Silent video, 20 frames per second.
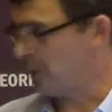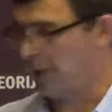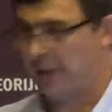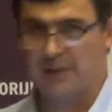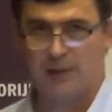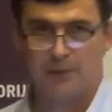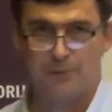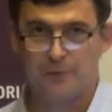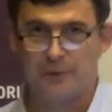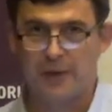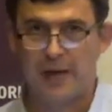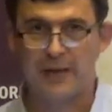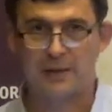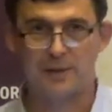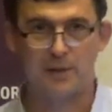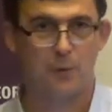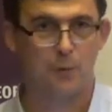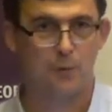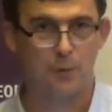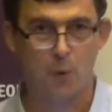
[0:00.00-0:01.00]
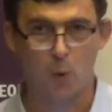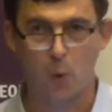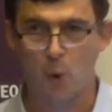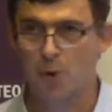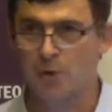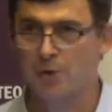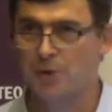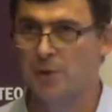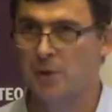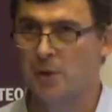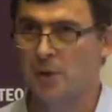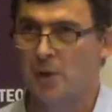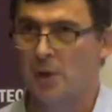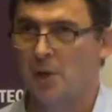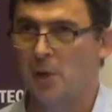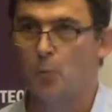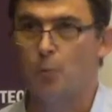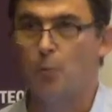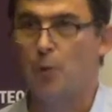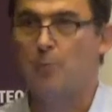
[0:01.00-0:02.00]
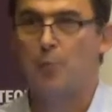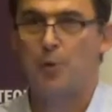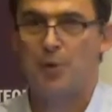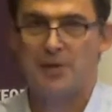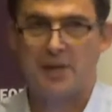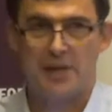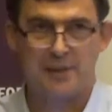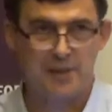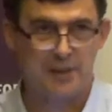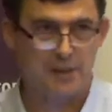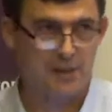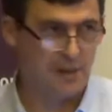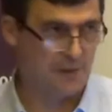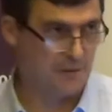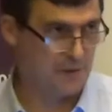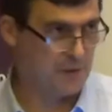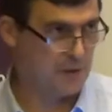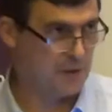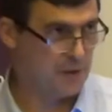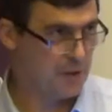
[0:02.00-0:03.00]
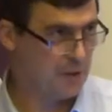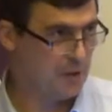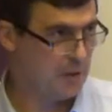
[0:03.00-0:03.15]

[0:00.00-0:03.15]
And in fact, of course, representatives